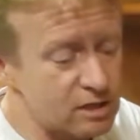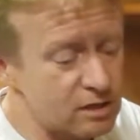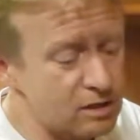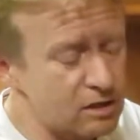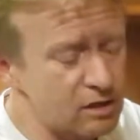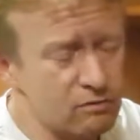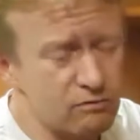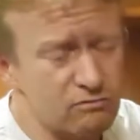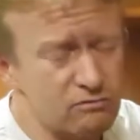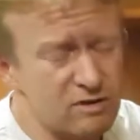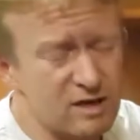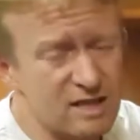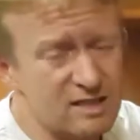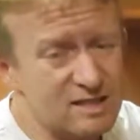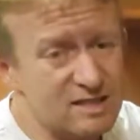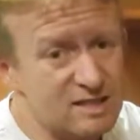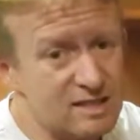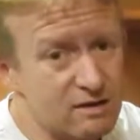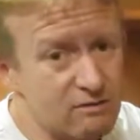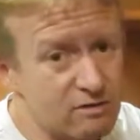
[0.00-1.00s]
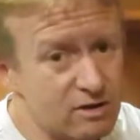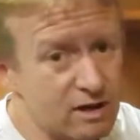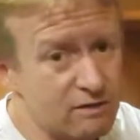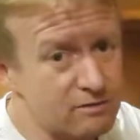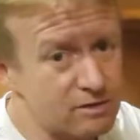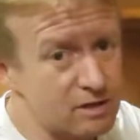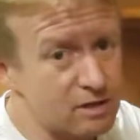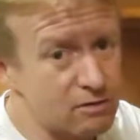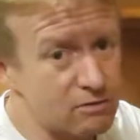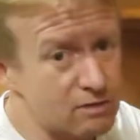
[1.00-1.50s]
You don't necessarily have
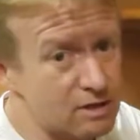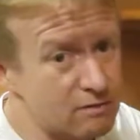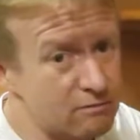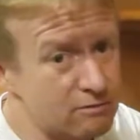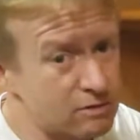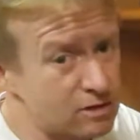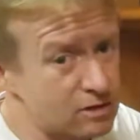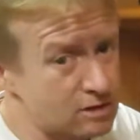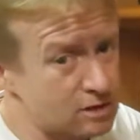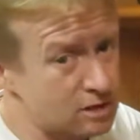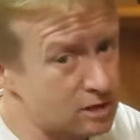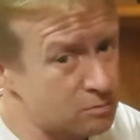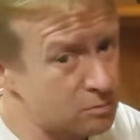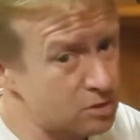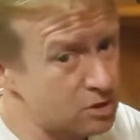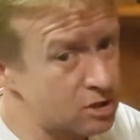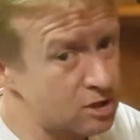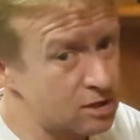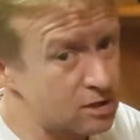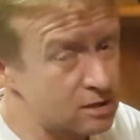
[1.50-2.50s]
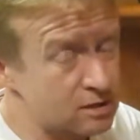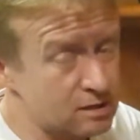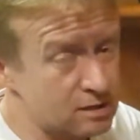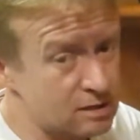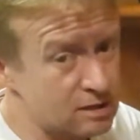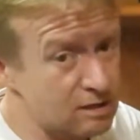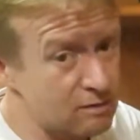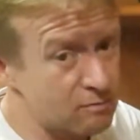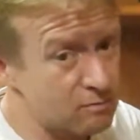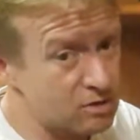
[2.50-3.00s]
to go then for the 6x6,
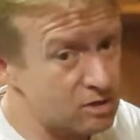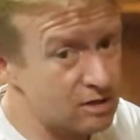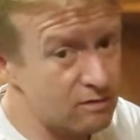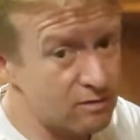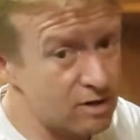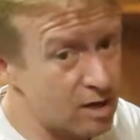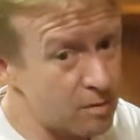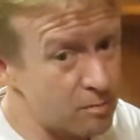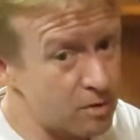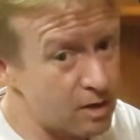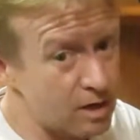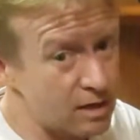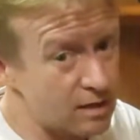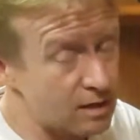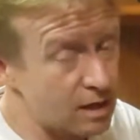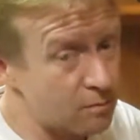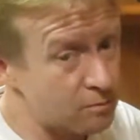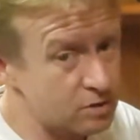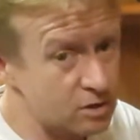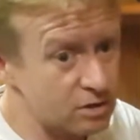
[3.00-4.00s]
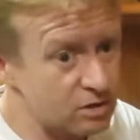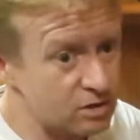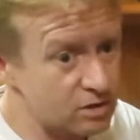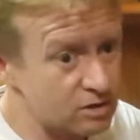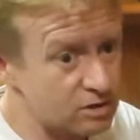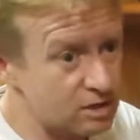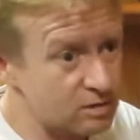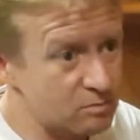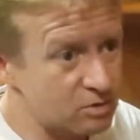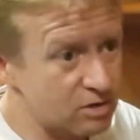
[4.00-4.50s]
7x7, 8x8, up to
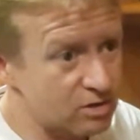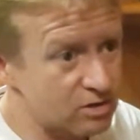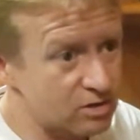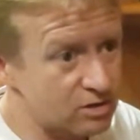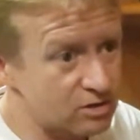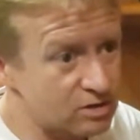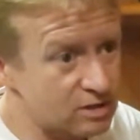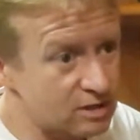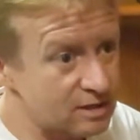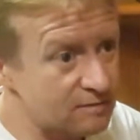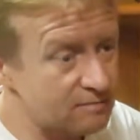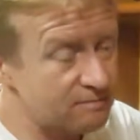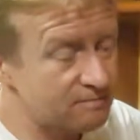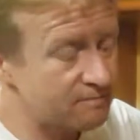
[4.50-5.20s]
13x13.